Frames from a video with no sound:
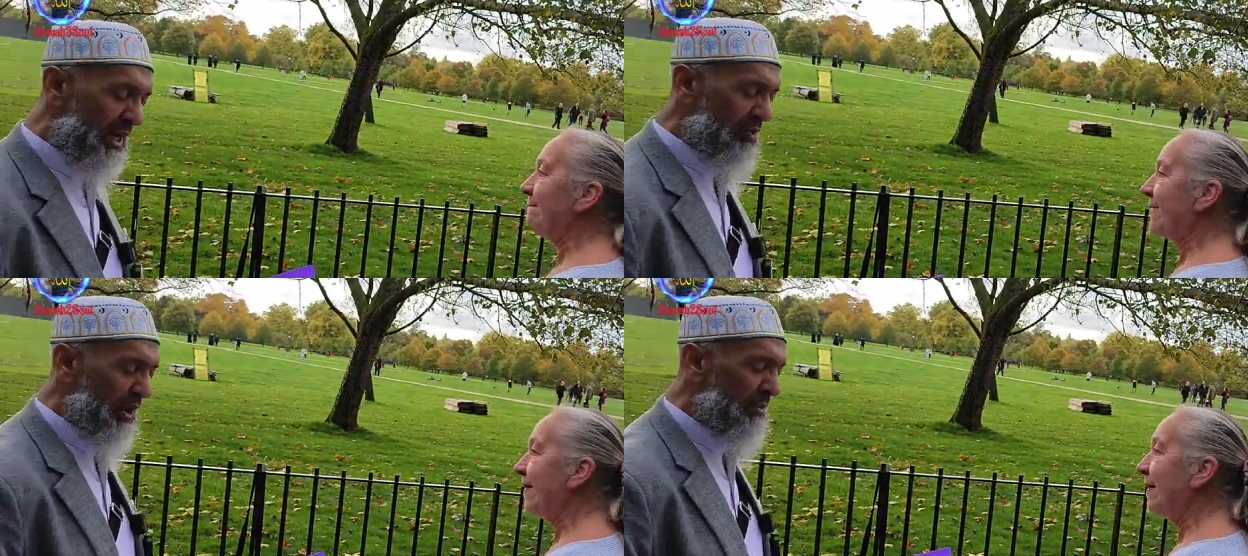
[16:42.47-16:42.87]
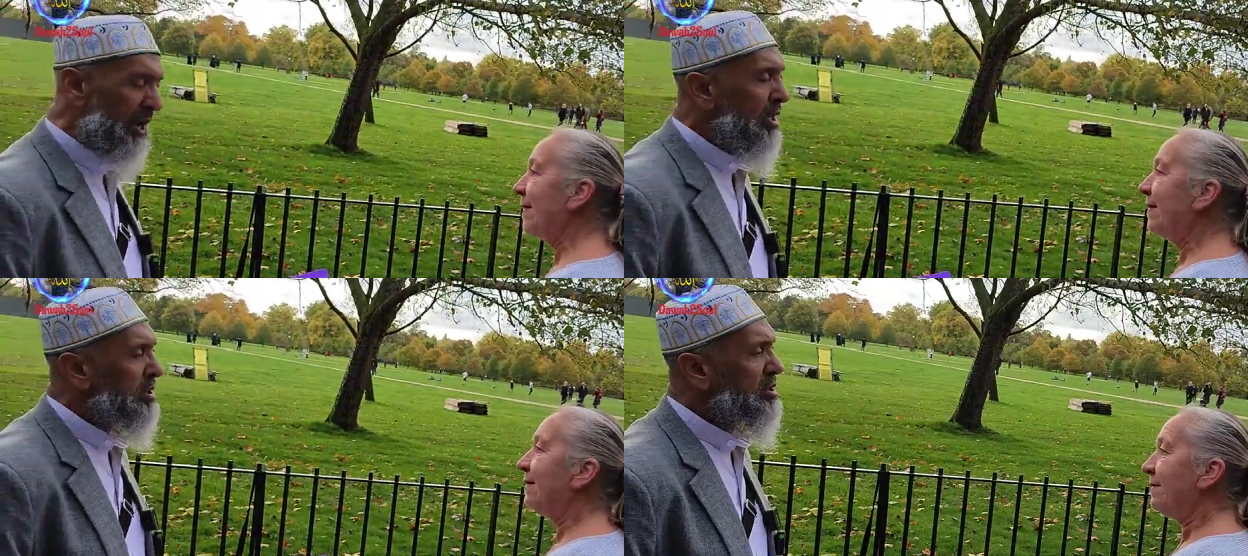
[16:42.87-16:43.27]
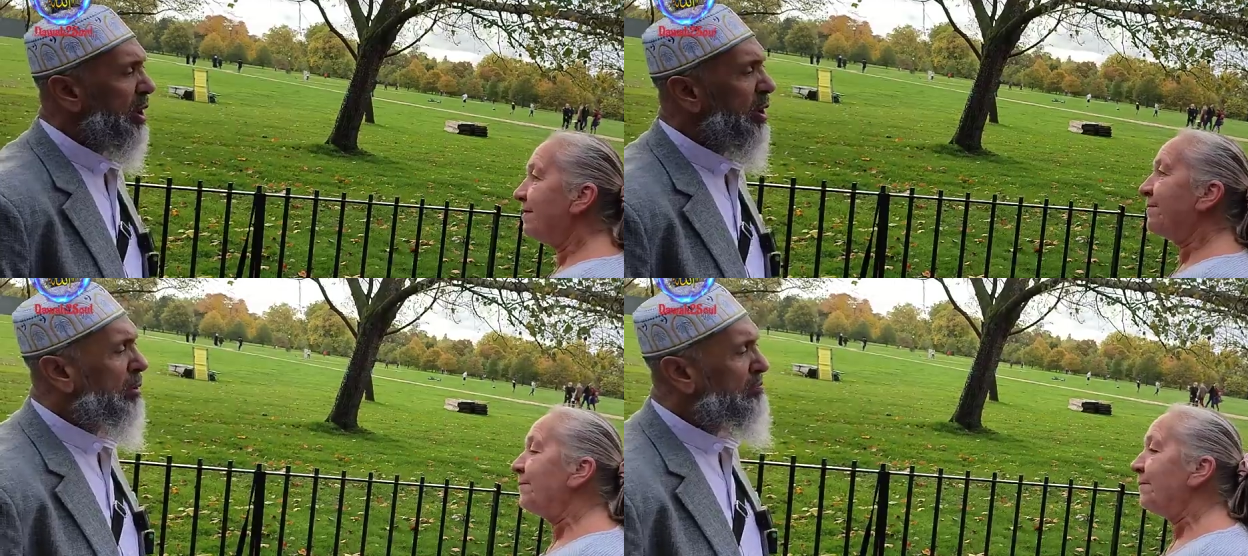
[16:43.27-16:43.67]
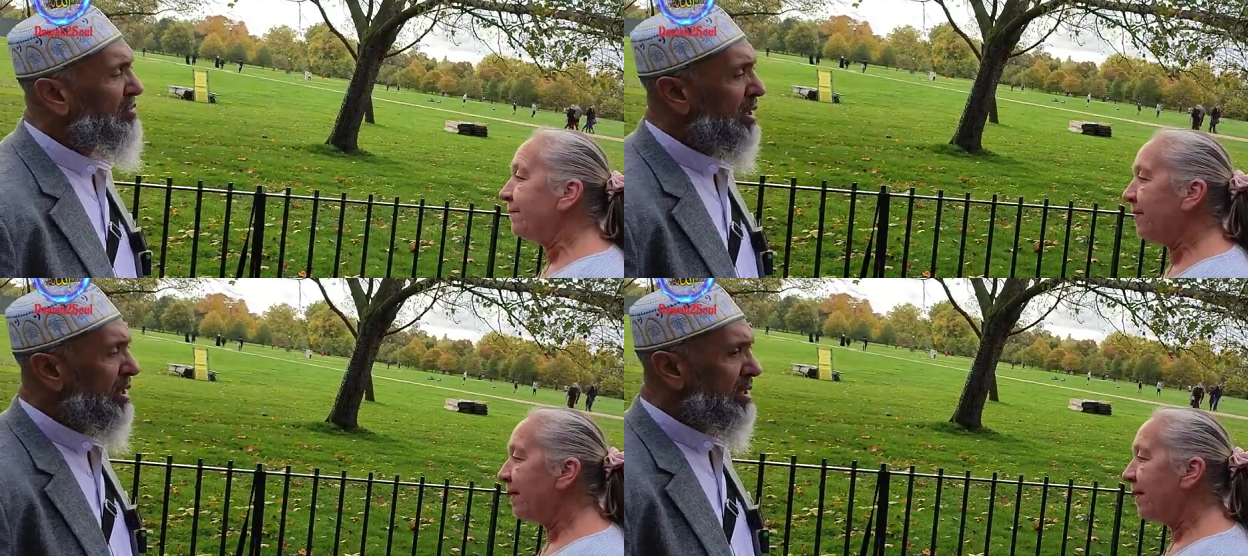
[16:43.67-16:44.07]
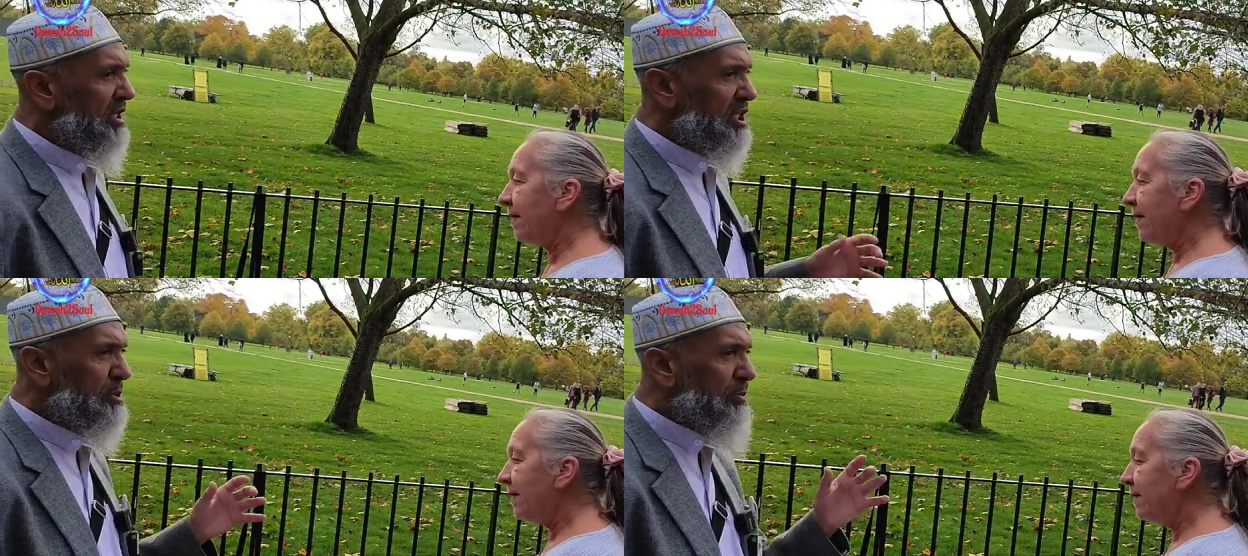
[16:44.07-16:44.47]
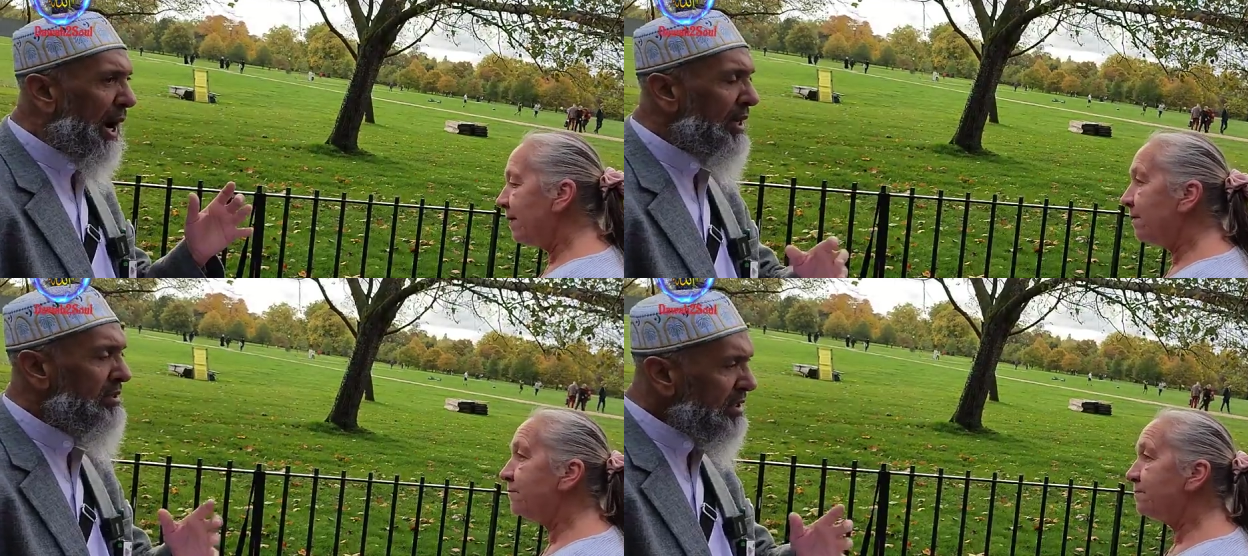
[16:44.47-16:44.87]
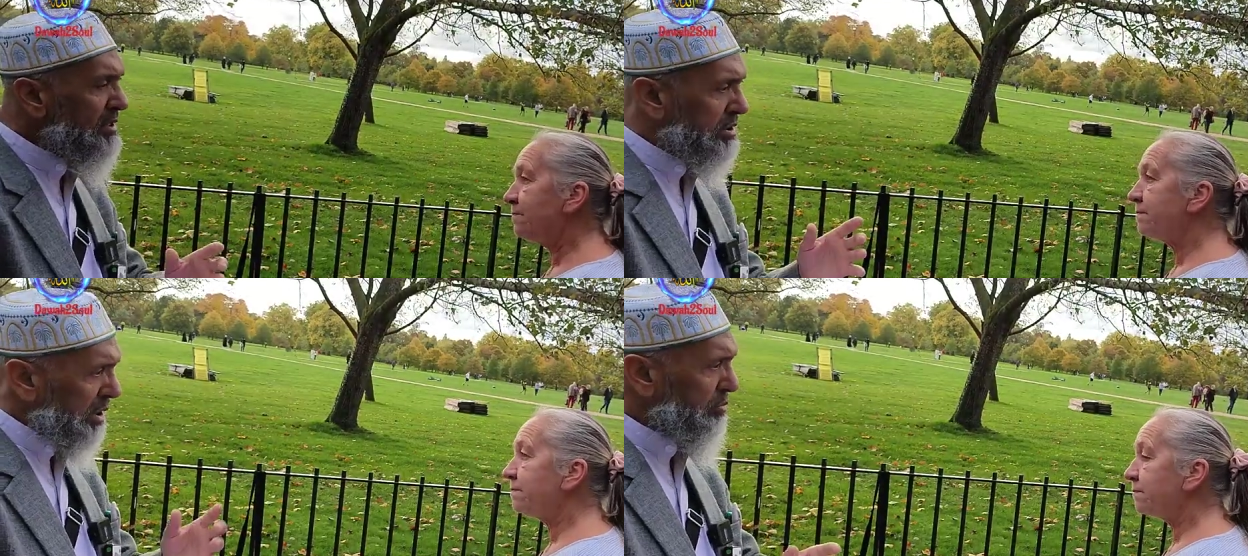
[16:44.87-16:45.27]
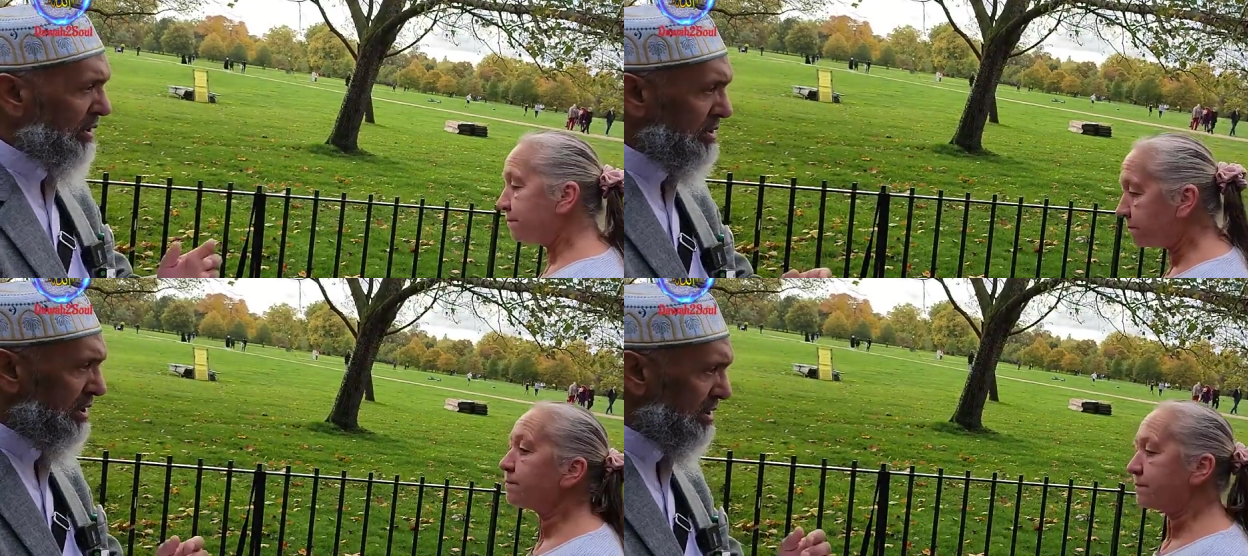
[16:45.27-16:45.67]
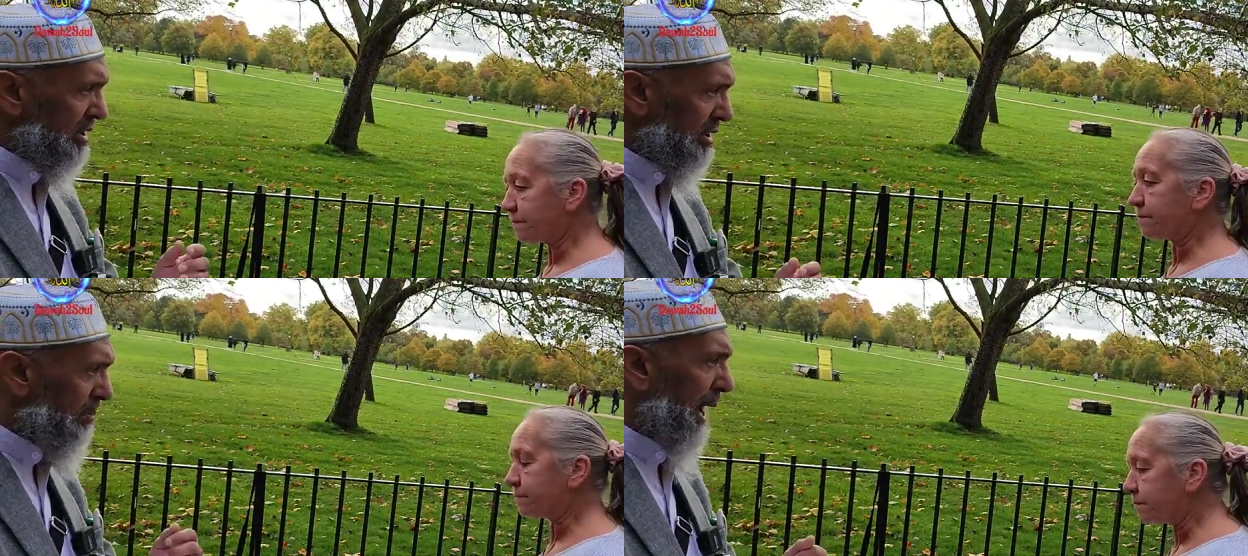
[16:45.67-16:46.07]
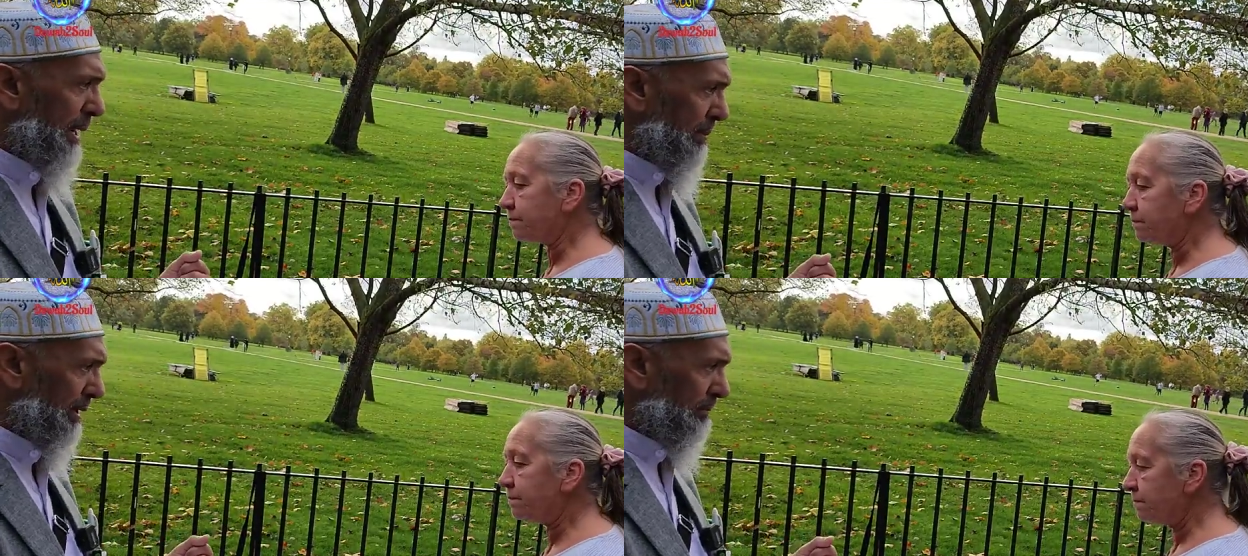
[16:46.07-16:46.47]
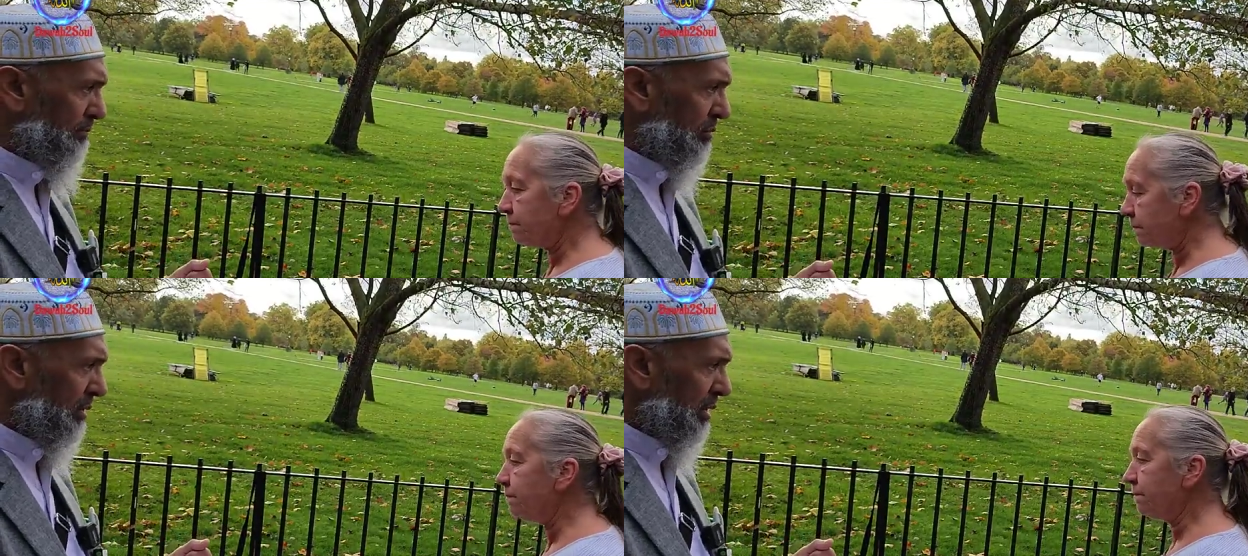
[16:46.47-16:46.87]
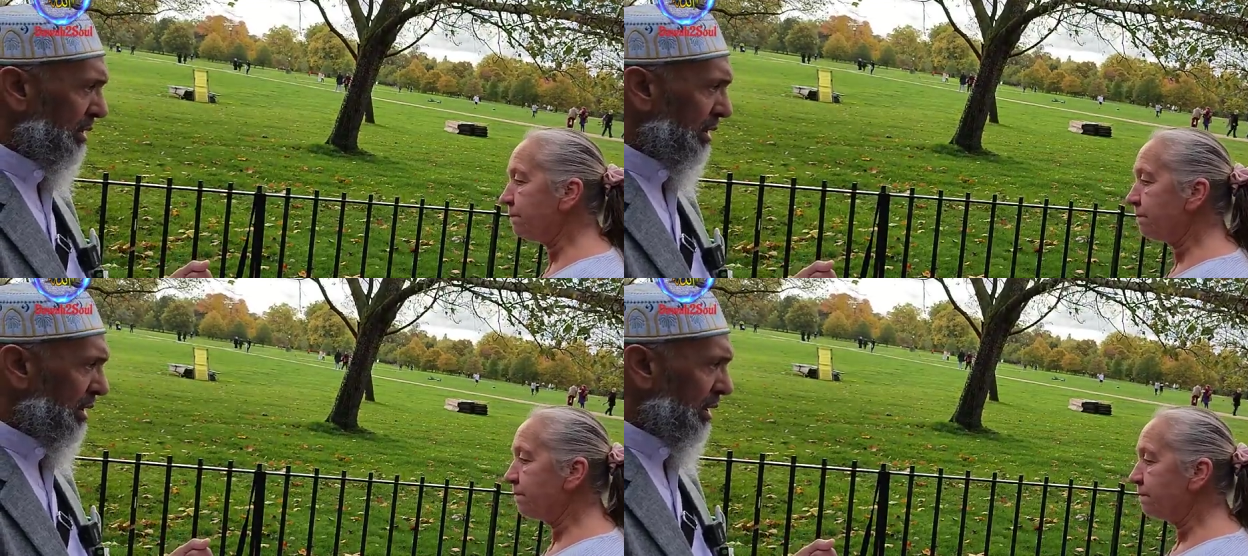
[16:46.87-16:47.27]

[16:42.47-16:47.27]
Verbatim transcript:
Speaker 1: thank you very much. So, despite these differences in the Bible, mm.